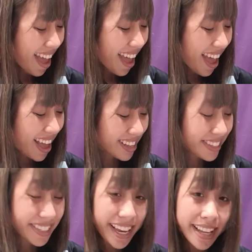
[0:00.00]
has
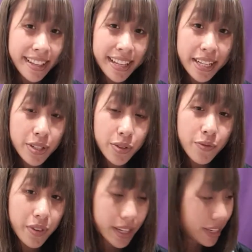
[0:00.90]
10 little
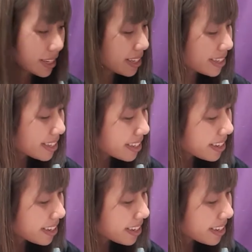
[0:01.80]
fingers,